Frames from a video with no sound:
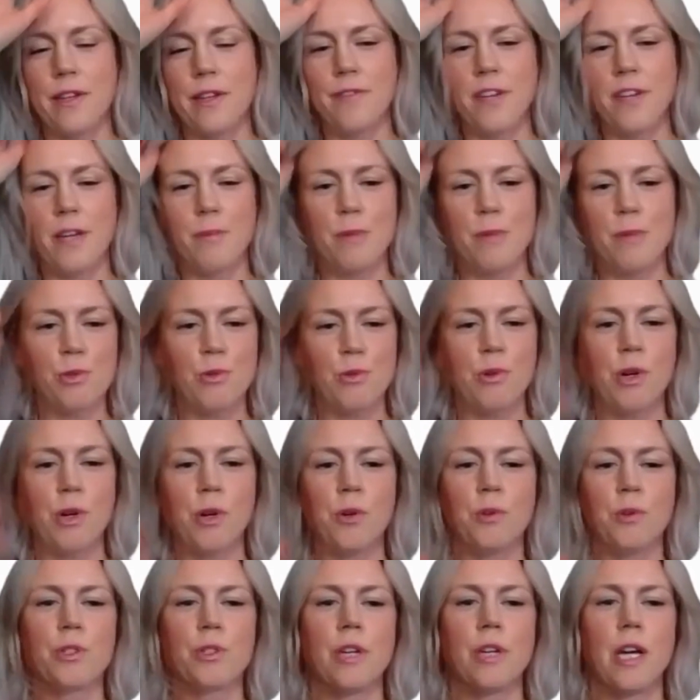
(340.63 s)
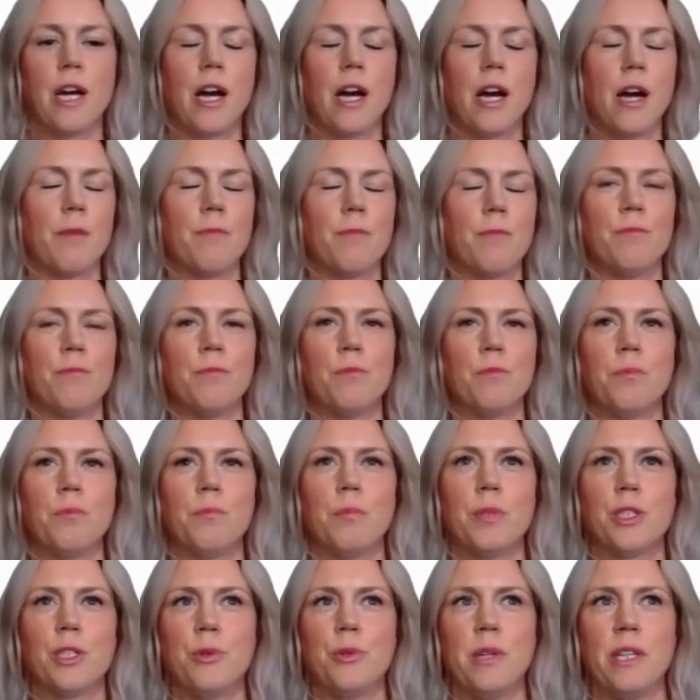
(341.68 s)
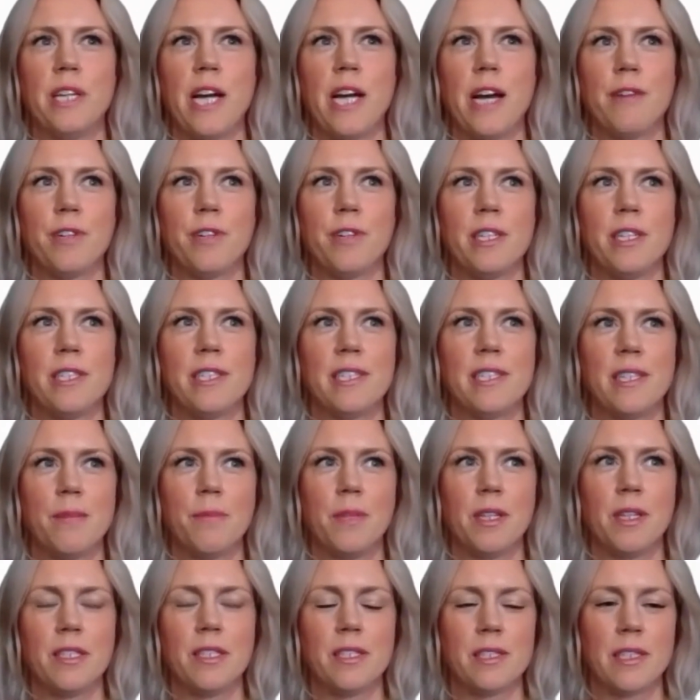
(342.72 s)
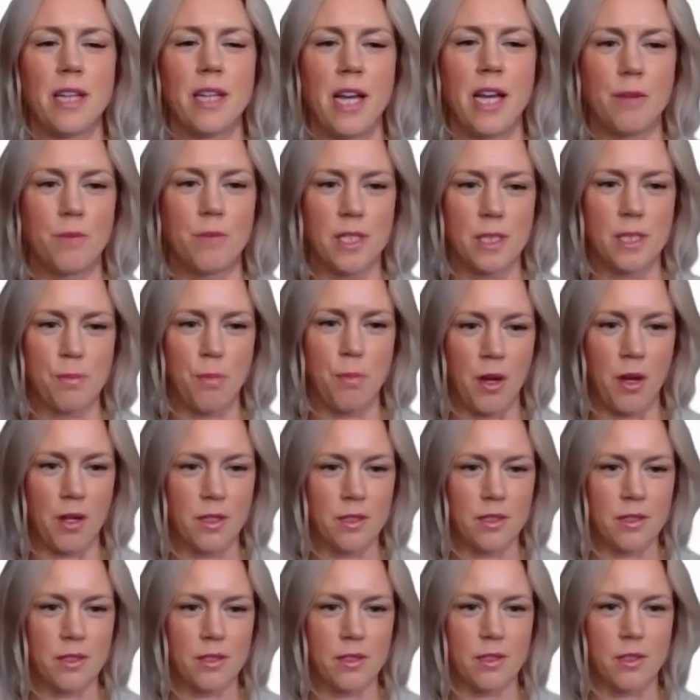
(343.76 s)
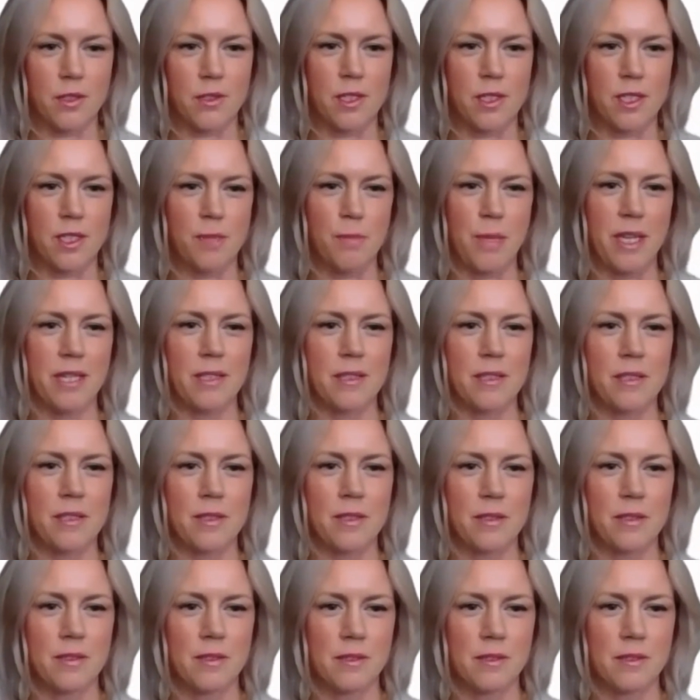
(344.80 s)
famous quote, between every stimulus and response, there's a space.